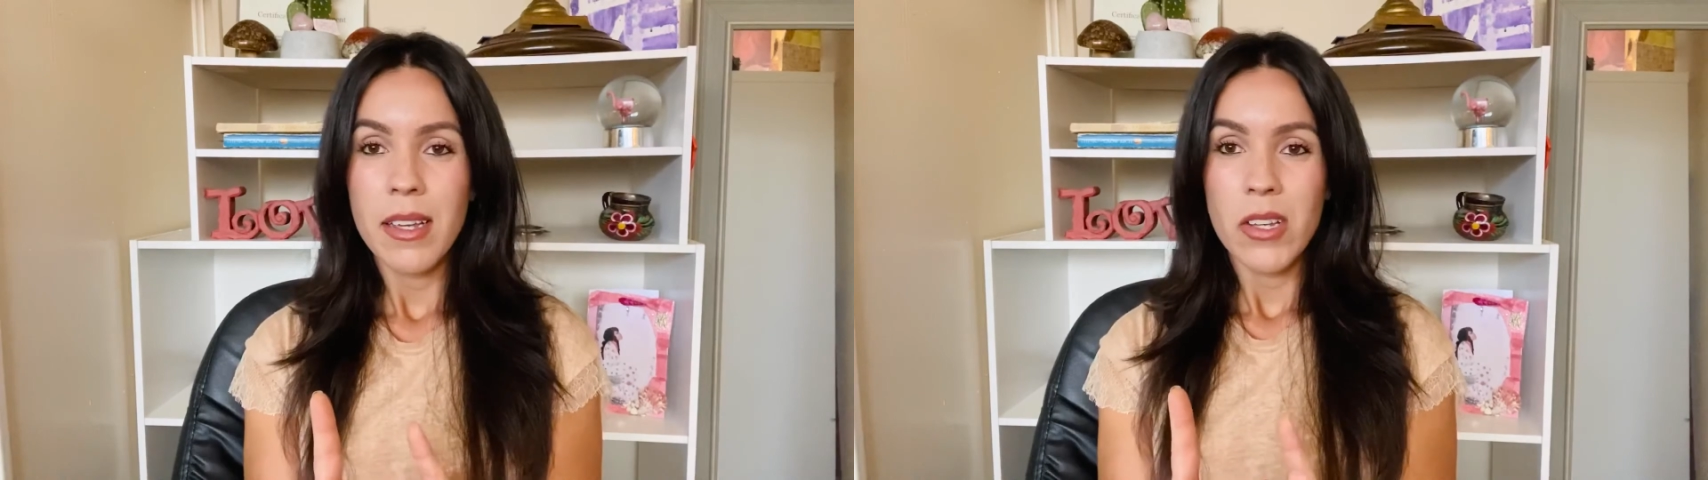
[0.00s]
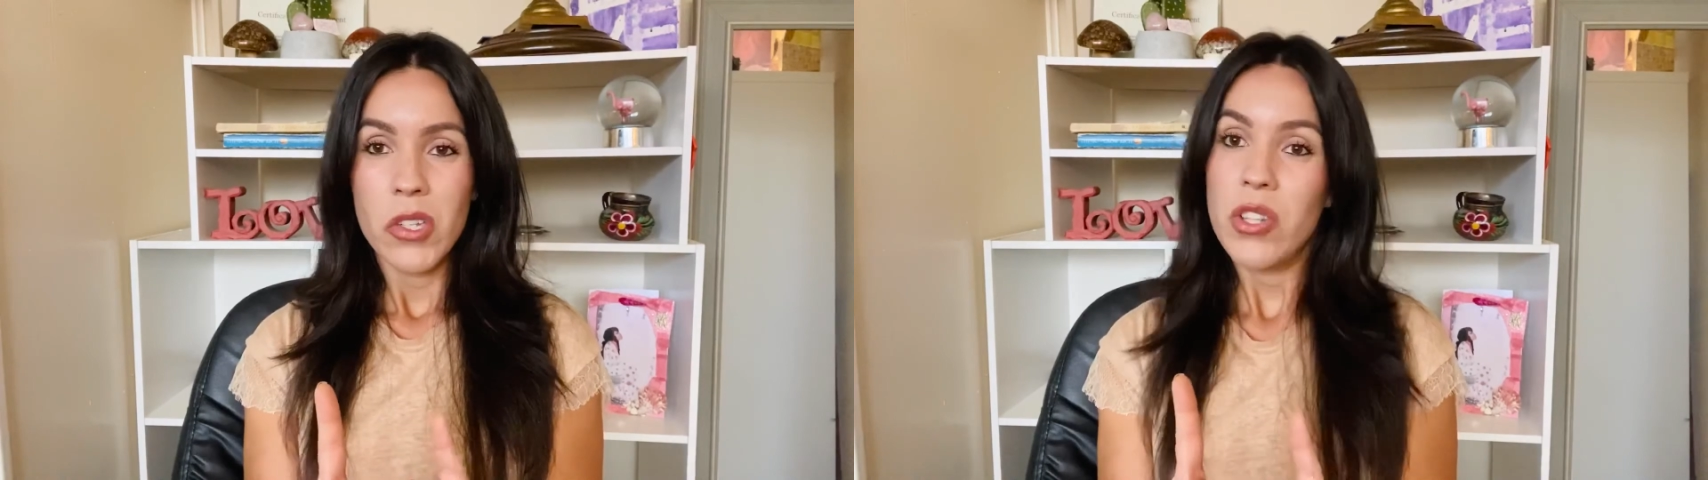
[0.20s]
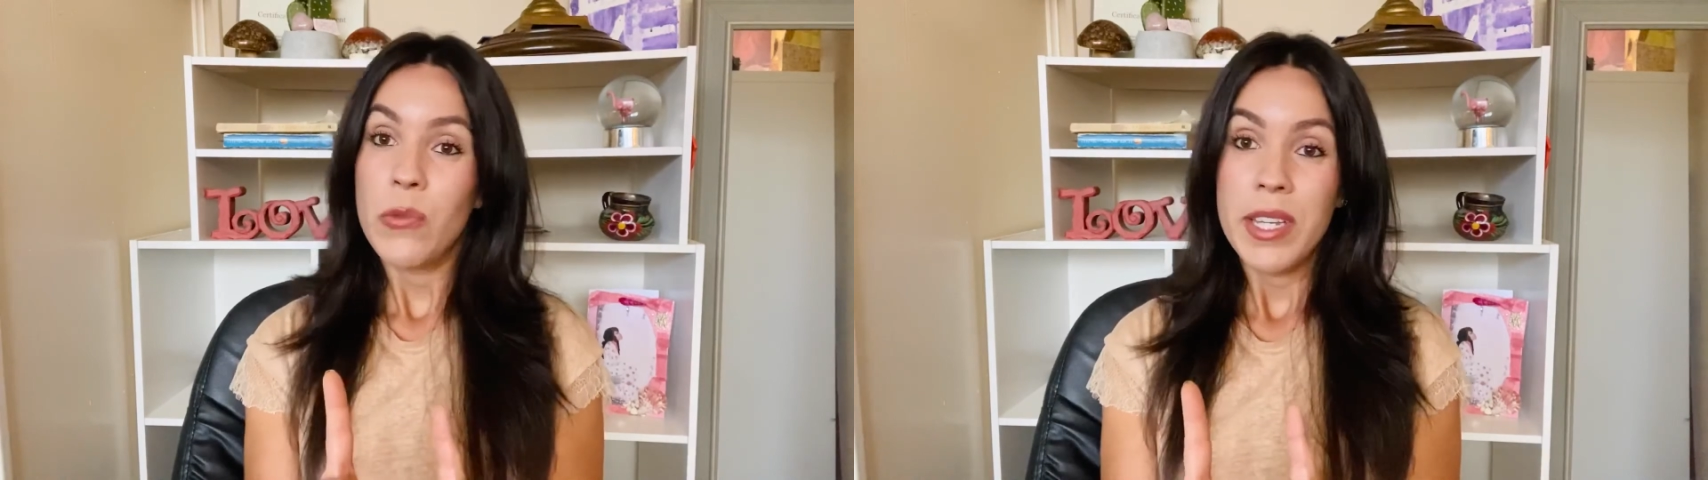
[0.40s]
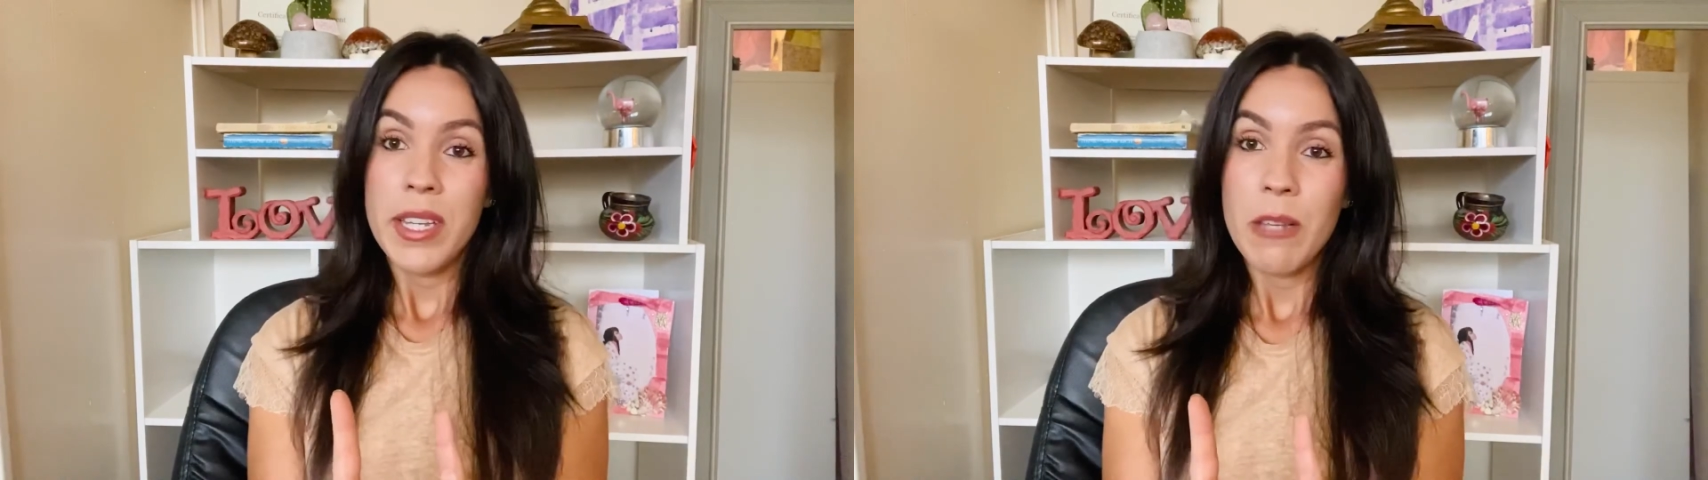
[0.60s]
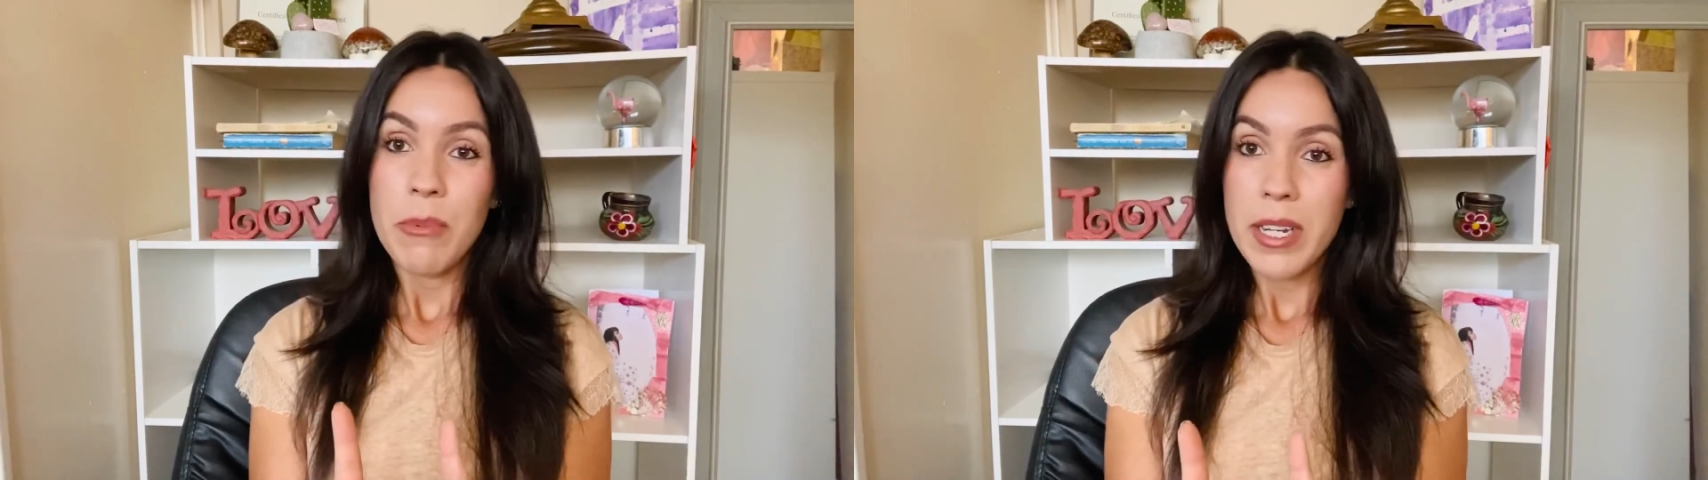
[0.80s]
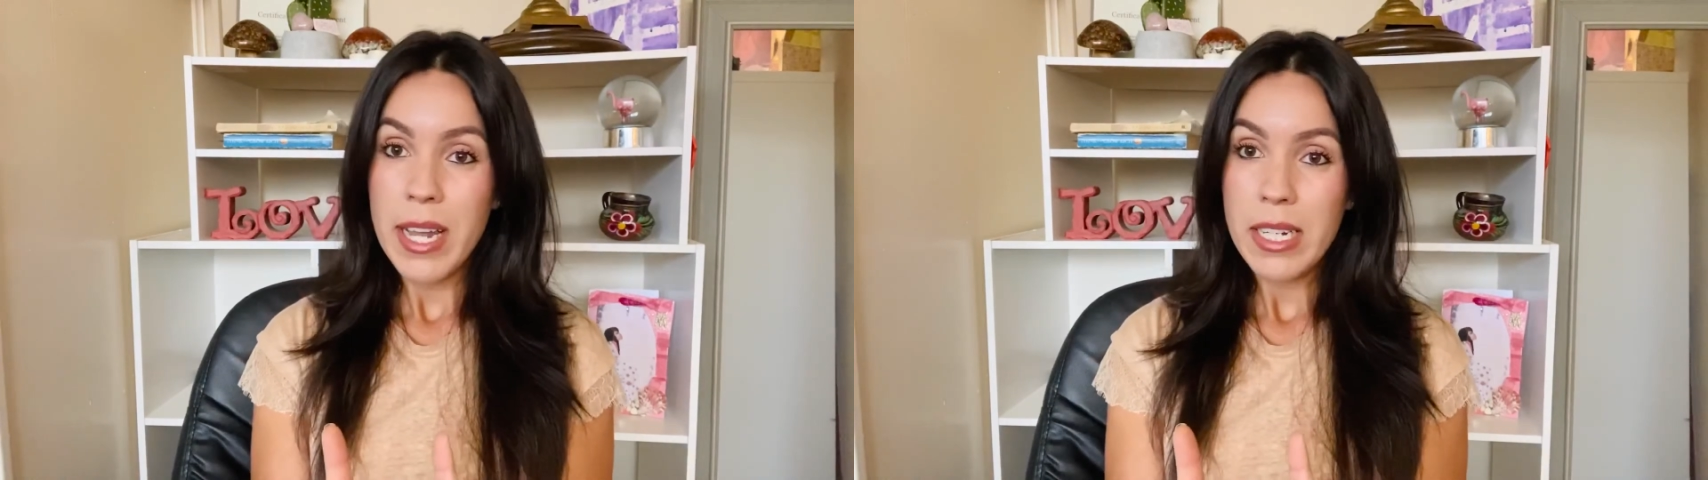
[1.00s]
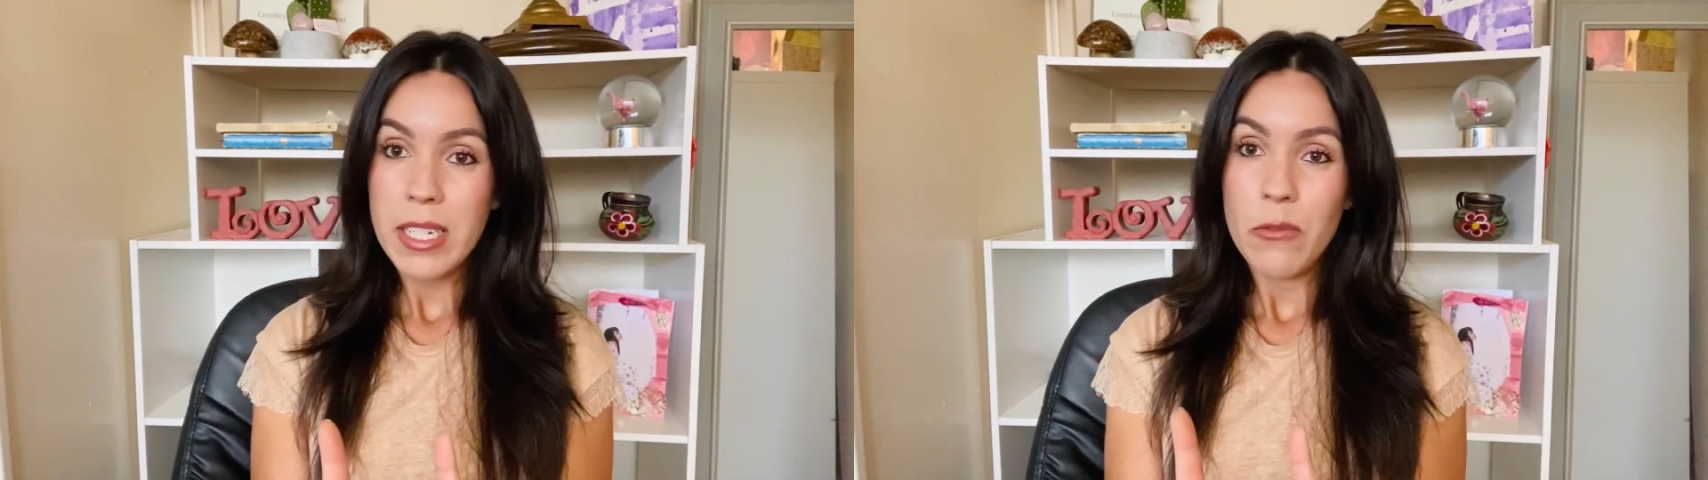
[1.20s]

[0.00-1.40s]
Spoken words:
so that we can keep connecting,